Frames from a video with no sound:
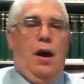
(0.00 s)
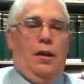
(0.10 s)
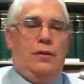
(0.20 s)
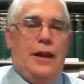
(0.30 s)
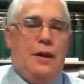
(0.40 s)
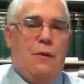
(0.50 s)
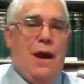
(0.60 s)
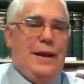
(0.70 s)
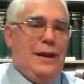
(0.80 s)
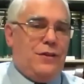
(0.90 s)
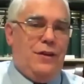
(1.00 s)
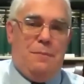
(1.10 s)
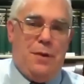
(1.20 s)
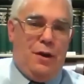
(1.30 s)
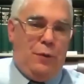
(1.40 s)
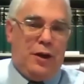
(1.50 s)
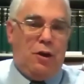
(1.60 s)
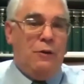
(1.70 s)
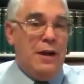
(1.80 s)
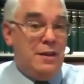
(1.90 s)
Later on, that's going to be a
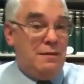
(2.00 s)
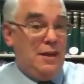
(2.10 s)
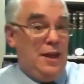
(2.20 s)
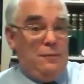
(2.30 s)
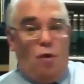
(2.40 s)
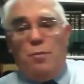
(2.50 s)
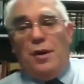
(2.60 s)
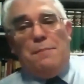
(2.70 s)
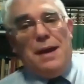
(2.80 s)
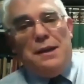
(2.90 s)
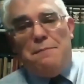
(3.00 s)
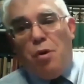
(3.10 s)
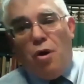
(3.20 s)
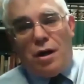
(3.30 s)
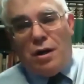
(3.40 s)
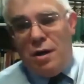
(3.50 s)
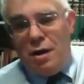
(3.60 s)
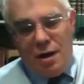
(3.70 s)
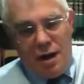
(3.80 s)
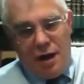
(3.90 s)
recurring theme. Open up any book
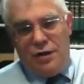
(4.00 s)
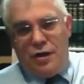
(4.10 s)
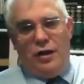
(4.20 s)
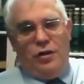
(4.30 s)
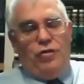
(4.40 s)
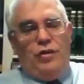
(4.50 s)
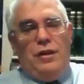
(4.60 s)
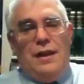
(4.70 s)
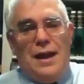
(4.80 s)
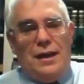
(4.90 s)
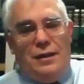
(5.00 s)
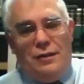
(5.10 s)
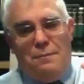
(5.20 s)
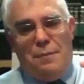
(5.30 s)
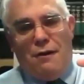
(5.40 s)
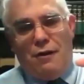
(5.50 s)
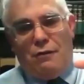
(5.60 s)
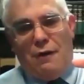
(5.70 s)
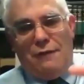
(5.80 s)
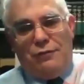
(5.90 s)
and you're going to see that in the
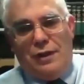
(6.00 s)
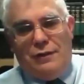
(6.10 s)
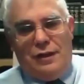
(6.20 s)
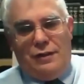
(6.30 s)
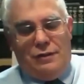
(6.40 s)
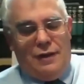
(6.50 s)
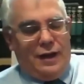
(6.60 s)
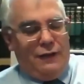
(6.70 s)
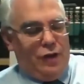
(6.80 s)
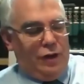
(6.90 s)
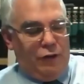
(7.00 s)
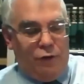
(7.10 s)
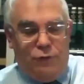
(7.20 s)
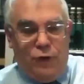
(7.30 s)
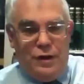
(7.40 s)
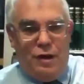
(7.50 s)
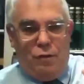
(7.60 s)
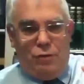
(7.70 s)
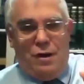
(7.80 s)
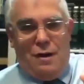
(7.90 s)
paragraph that they give you the little
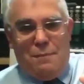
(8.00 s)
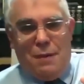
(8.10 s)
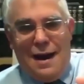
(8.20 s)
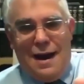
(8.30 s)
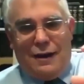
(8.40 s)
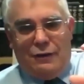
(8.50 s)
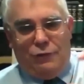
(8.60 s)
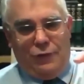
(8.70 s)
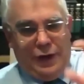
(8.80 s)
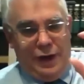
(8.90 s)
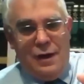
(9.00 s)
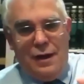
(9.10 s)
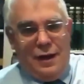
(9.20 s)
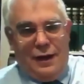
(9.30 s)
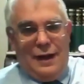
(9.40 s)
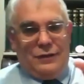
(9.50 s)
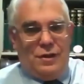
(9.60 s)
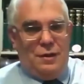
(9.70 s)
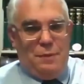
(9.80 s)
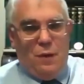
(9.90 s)
footnote biography, and that's going
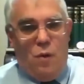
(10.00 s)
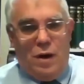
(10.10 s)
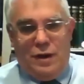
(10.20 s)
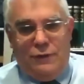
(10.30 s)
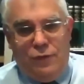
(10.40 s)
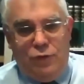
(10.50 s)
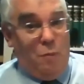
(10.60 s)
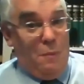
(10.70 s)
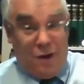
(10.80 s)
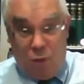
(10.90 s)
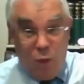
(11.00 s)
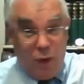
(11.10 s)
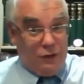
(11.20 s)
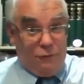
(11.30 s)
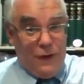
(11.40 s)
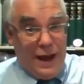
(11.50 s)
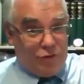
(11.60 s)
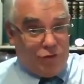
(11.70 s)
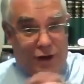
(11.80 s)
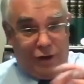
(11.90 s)
to be one of, no matter what the
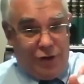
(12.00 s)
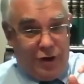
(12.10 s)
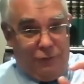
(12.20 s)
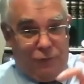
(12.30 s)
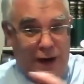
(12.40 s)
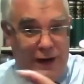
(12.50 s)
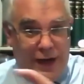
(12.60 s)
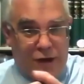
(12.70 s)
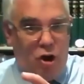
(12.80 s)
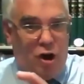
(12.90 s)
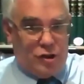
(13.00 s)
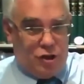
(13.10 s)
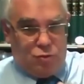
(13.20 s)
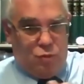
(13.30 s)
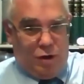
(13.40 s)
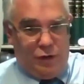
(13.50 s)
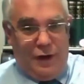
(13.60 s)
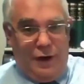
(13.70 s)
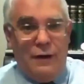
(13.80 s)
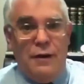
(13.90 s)
facts are, you're going to find that cautious word
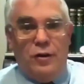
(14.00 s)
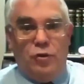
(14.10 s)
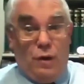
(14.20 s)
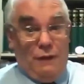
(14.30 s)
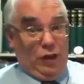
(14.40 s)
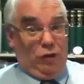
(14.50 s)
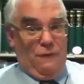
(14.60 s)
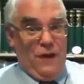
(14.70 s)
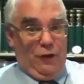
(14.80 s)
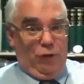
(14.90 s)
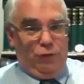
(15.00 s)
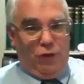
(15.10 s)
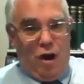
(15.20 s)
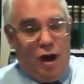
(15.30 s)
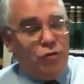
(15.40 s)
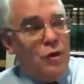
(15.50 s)
there. It's one of his fatal flaws.